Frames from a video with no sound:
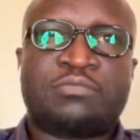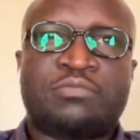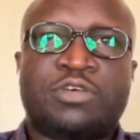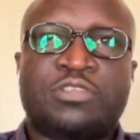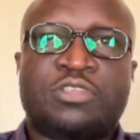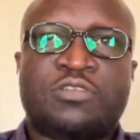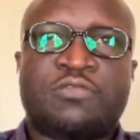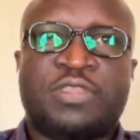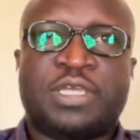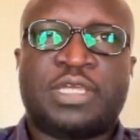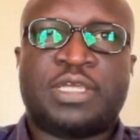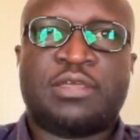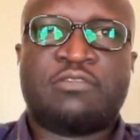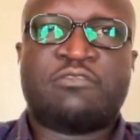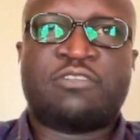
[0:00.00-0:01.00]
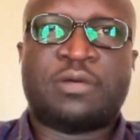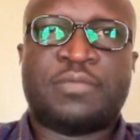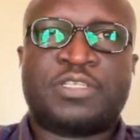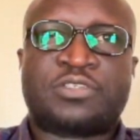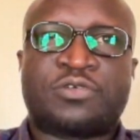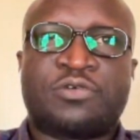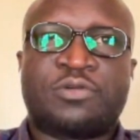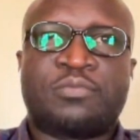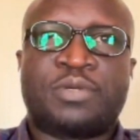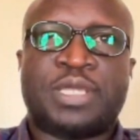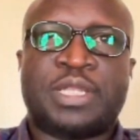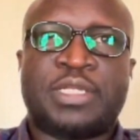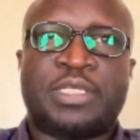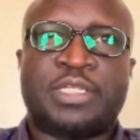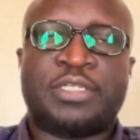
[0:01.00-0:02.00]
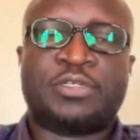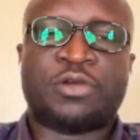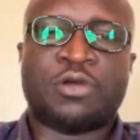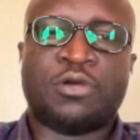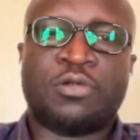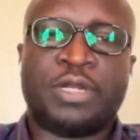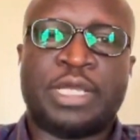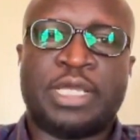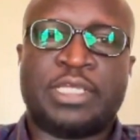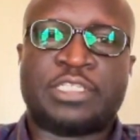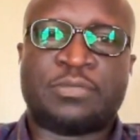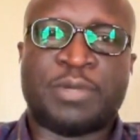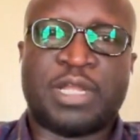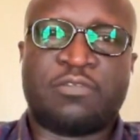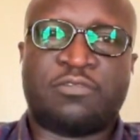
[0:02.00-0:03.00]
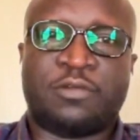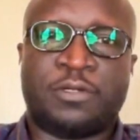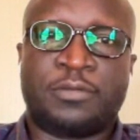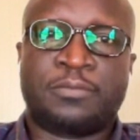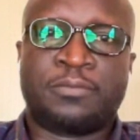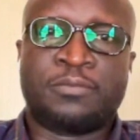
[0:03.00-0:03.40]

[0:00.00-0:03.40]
most of the farmers group didn't own a smartphone.